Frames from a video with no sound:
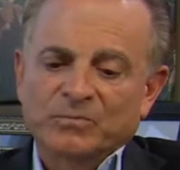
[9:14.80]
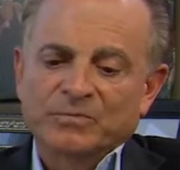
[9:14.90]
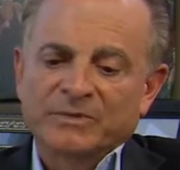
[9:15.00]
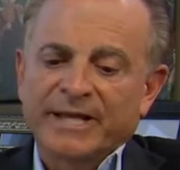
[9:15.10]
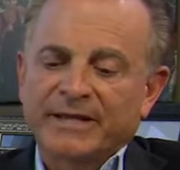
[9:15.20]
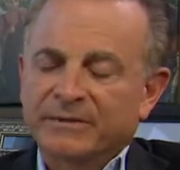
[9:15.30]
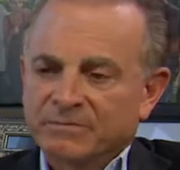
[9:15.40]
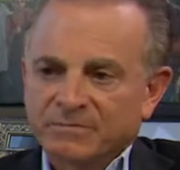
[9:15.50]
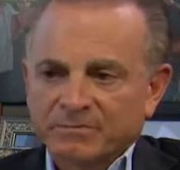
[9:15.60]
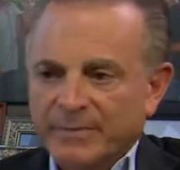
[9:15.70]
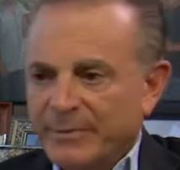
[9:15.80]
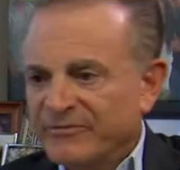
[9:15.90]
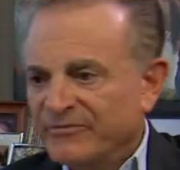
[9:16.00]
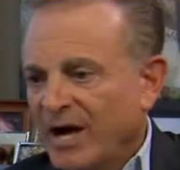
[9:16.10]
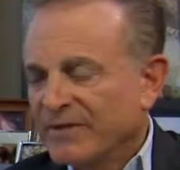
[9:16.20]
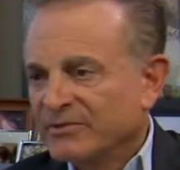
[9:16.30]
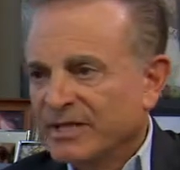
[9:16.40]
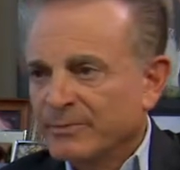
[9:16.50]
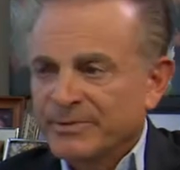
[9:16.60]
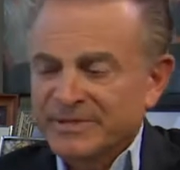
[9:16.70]
take maybe 5 or
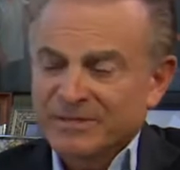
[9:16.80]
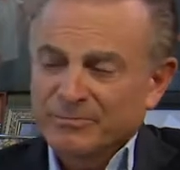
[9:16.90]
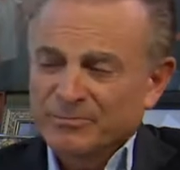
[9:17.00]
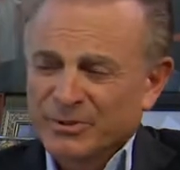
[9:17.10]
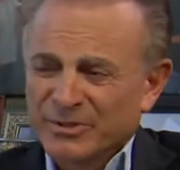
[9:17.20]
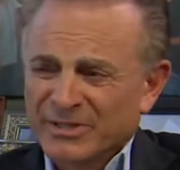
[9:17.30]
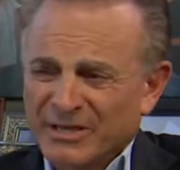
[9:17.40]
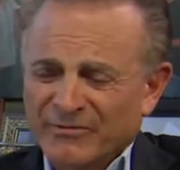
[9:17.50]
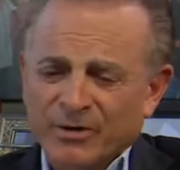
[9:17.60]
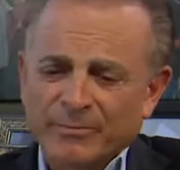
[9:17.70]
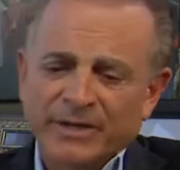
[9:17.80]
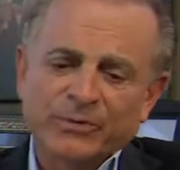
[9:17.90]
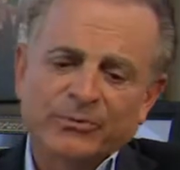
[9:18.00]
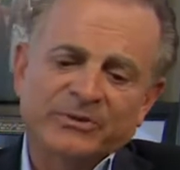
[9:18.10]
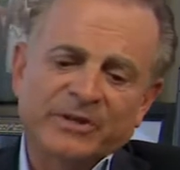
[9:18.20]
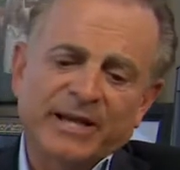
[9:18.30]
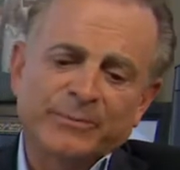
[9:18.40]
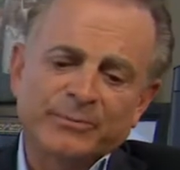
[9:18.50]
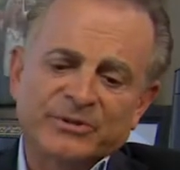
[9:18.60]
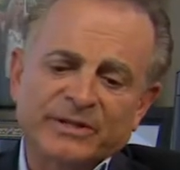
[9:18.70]
10% of our money with
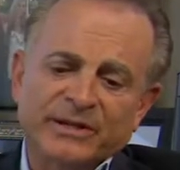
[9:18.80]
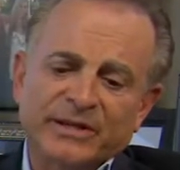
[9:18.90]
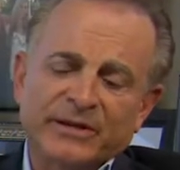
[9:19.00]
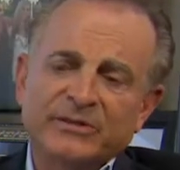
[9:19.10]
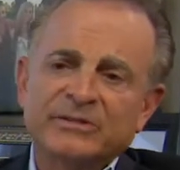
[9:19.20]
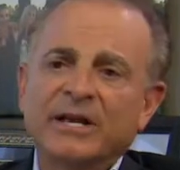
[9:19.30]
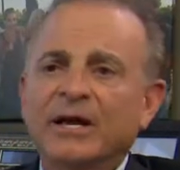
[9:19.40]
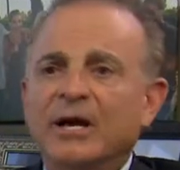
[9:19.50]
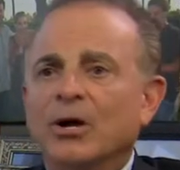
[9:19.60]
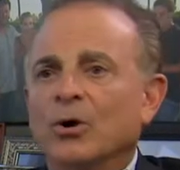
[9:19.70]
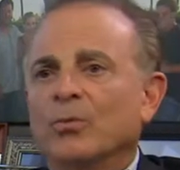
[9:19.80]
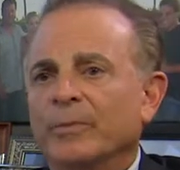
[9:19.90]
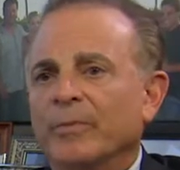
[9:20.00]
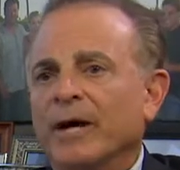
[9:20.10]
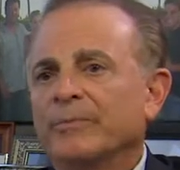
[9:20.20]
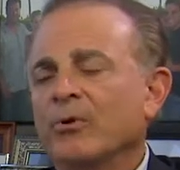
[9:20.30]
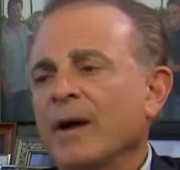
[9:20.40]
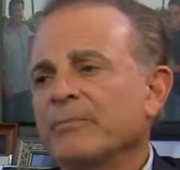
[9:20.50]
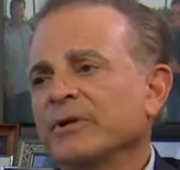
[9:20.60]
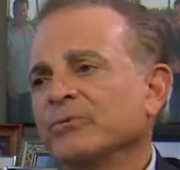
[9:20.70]
90% of theirs. We buy
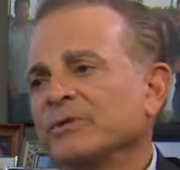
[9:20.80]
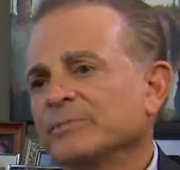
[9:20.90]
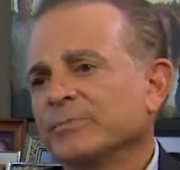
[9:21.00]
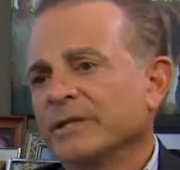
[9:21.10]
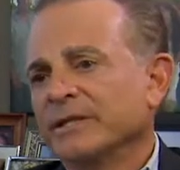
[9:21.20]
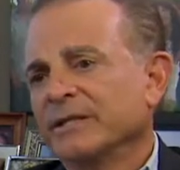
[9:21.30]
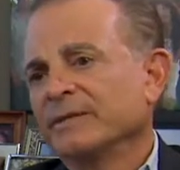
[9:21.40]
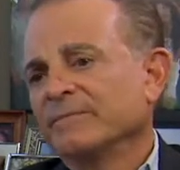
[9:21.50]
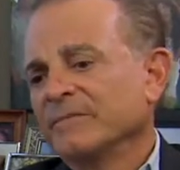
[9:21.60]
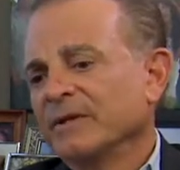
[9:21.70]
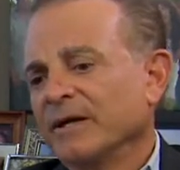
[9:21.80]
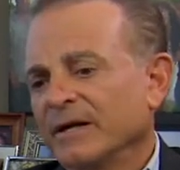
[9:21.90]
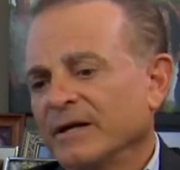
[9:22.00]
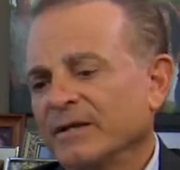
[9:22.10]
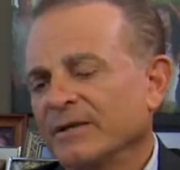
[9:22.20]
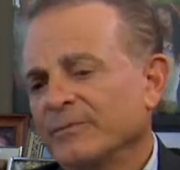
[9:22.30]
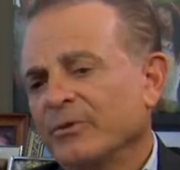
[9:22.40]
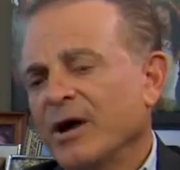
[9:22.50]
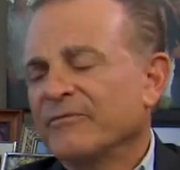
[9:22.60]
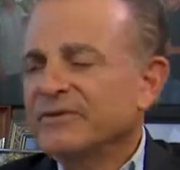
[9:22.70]
property, we split the
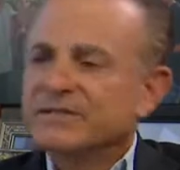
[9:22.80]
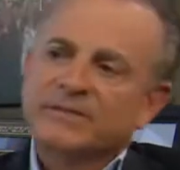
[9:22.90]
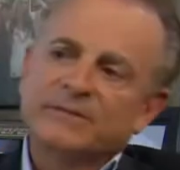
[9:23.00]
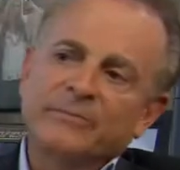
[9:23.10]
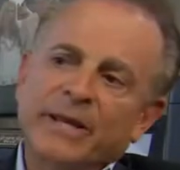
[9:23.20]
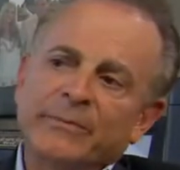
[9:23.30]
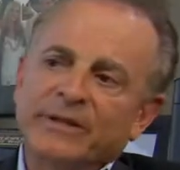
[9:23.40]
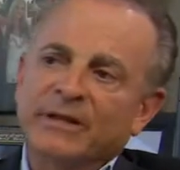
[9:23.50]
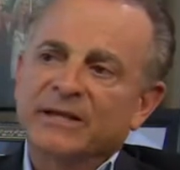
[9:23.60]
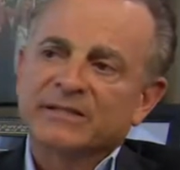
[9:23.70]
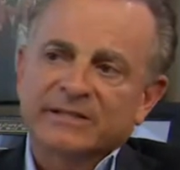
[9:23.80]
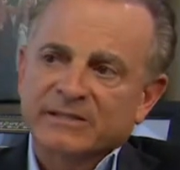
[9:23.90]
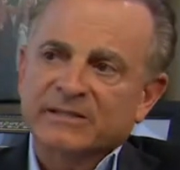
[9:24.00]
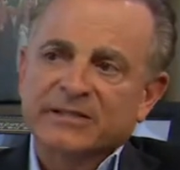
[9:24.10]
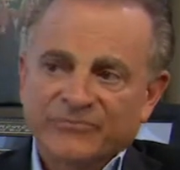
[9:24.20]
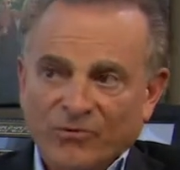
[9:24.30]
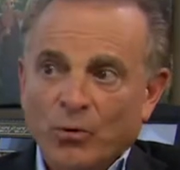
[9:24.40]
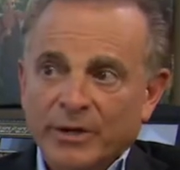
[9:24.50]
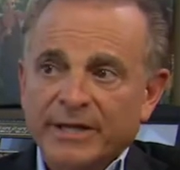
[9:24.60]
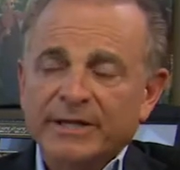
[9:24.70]
profits maybe
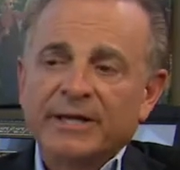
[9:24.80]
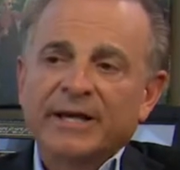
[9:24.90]
60-40